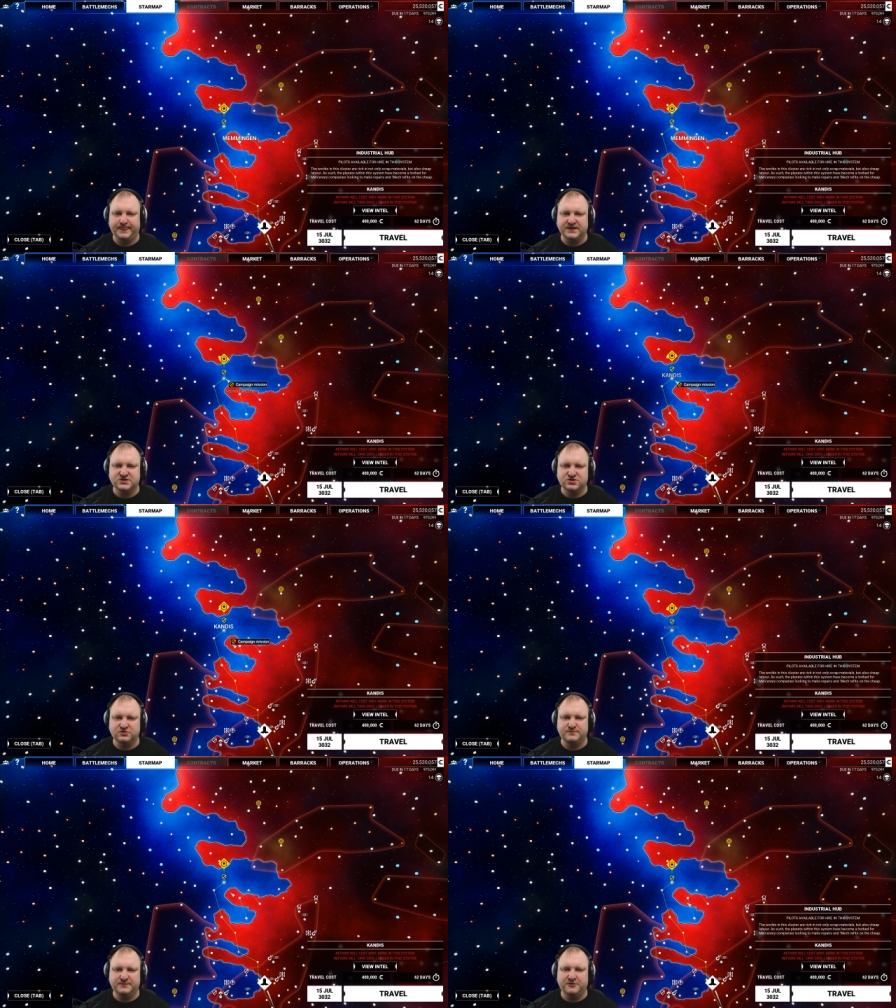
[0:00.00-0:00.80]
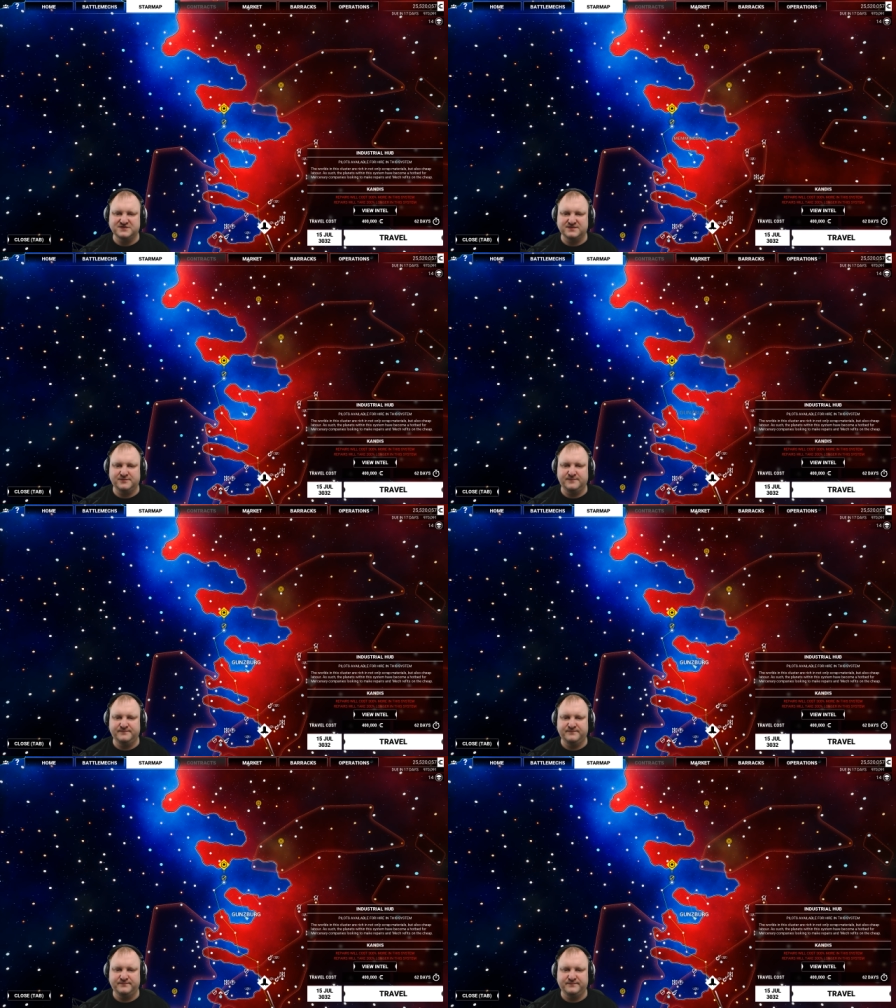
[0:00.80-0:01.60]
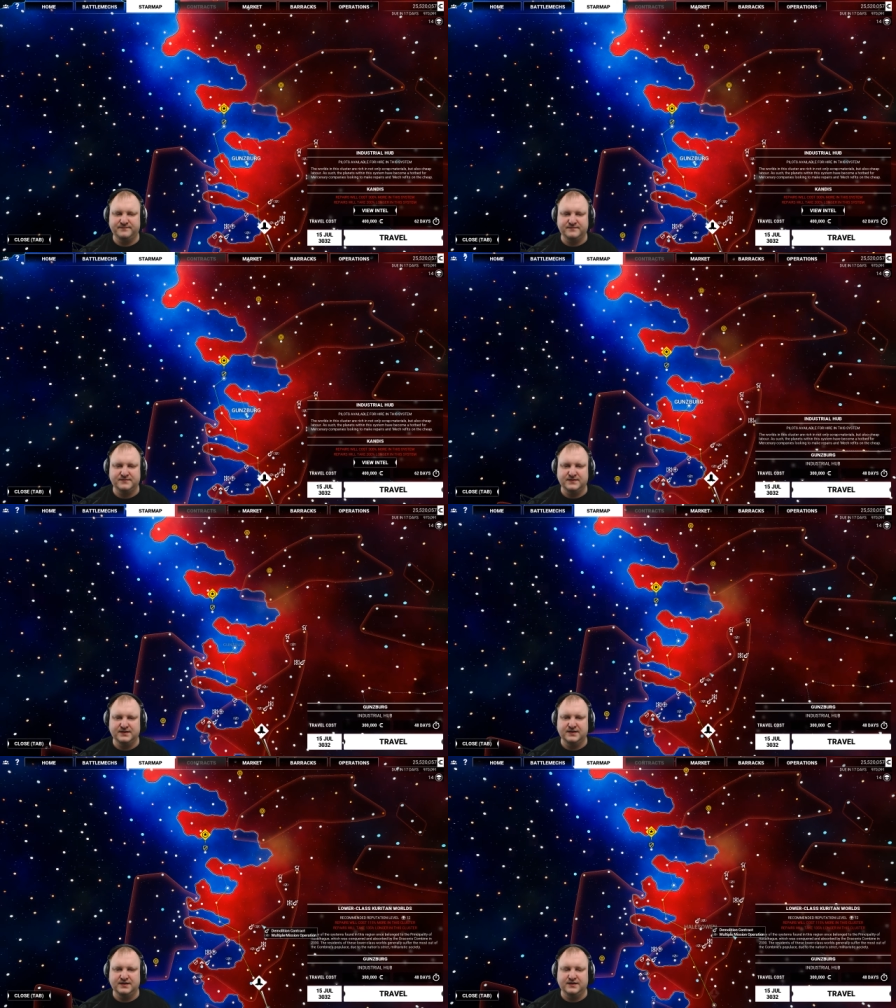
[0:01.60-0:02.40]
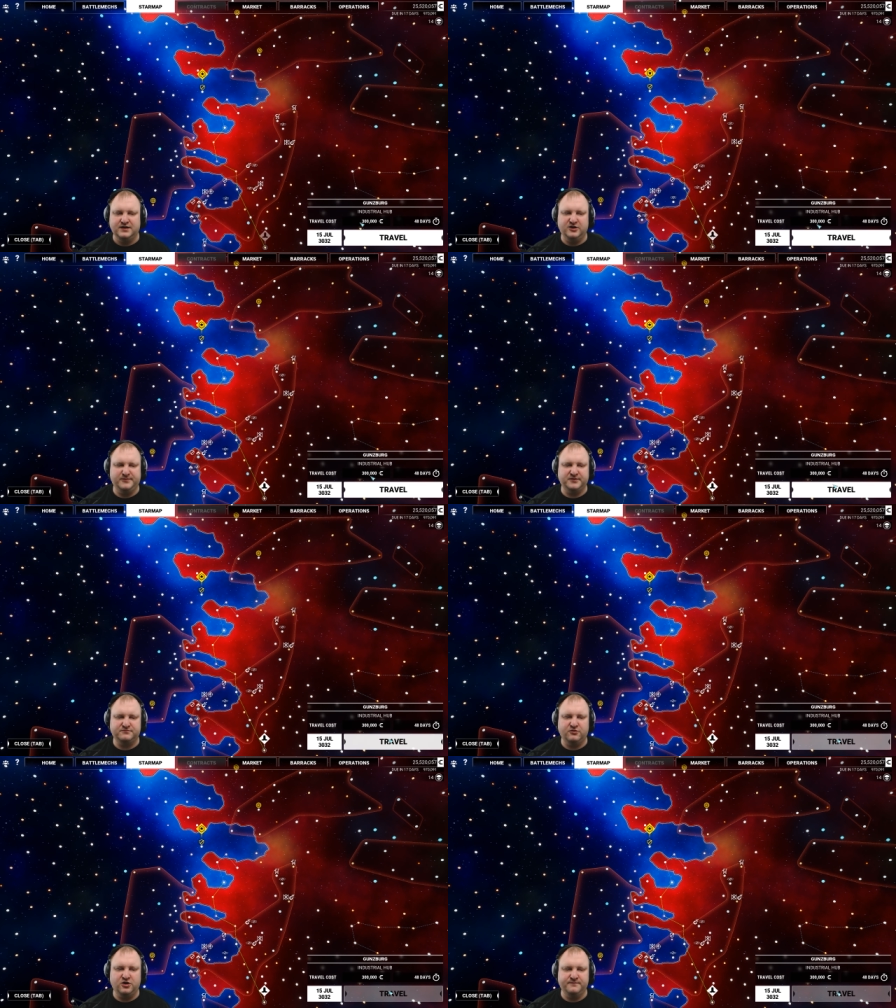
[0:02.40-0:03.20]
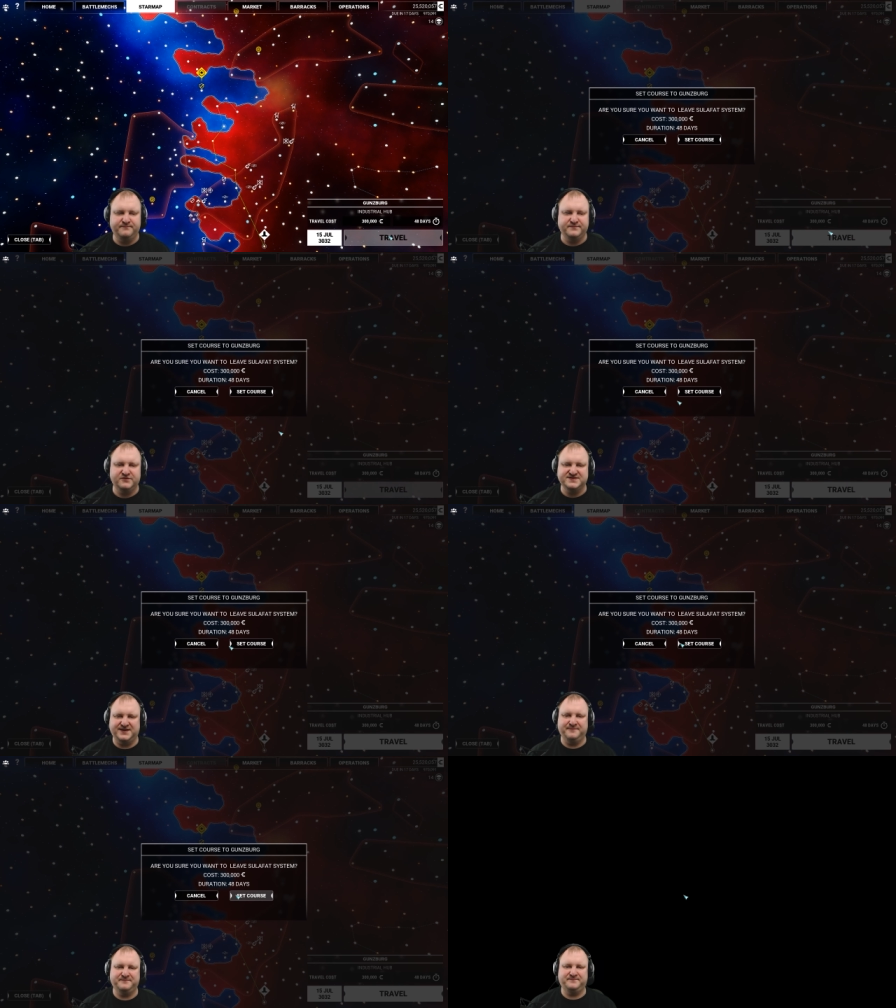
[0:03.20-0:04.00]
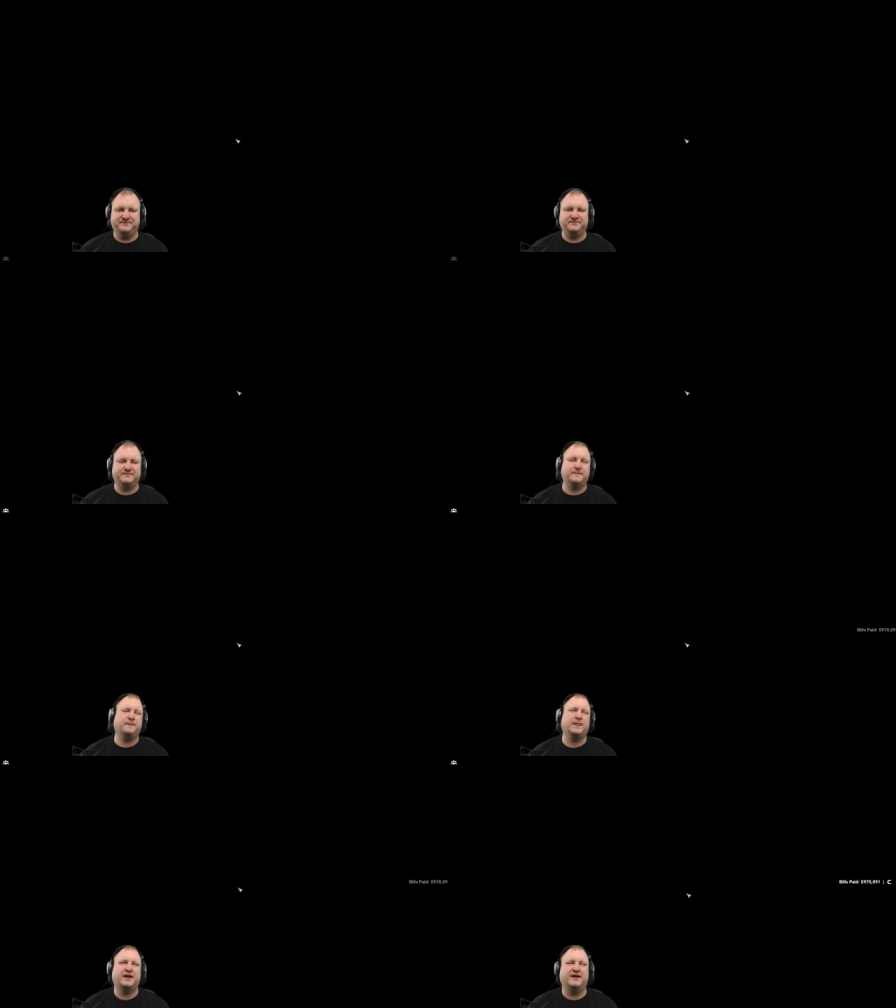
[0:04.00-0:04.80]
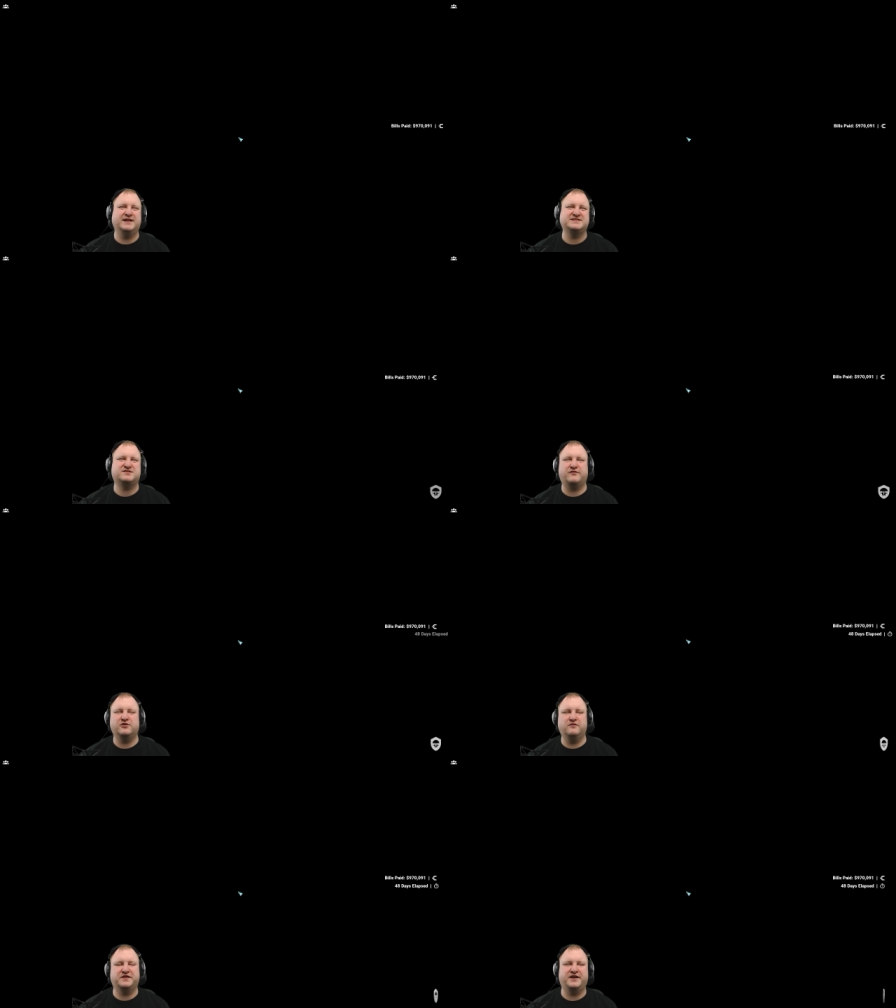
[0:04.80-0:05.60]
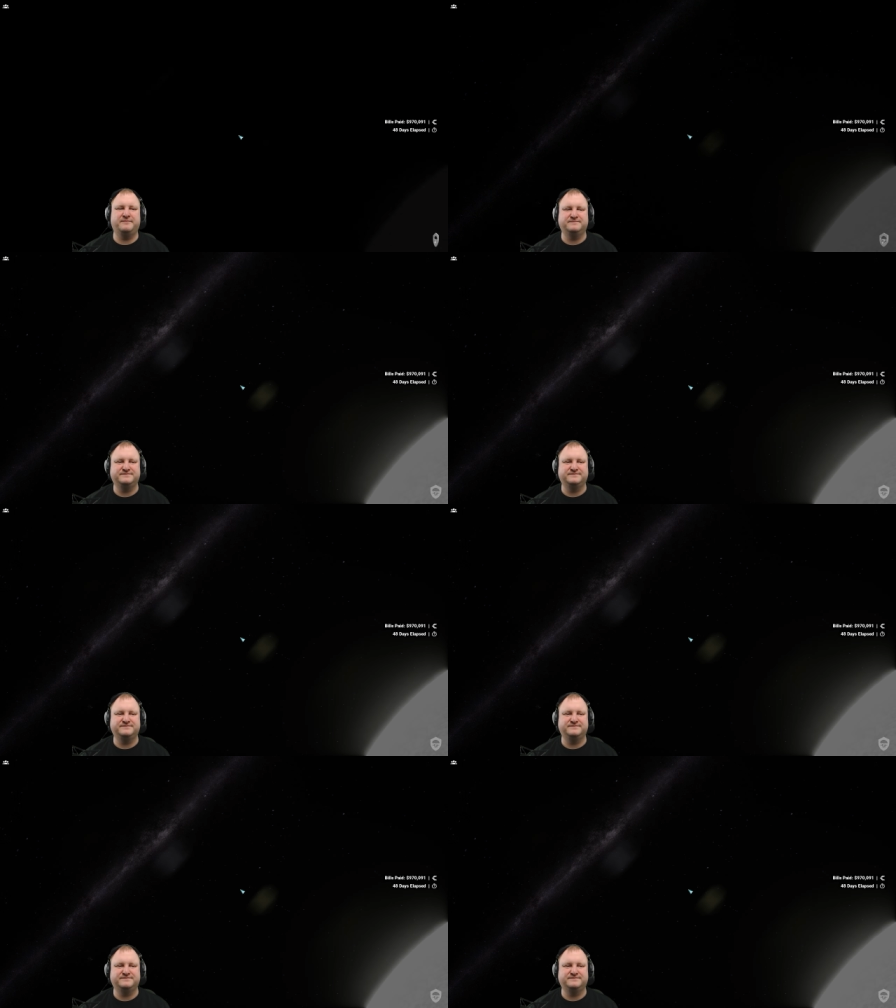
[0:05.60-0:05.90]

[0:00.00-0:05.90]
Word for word: It should be possible. I hope I'm not wrong. We'll see. Let's travel over there.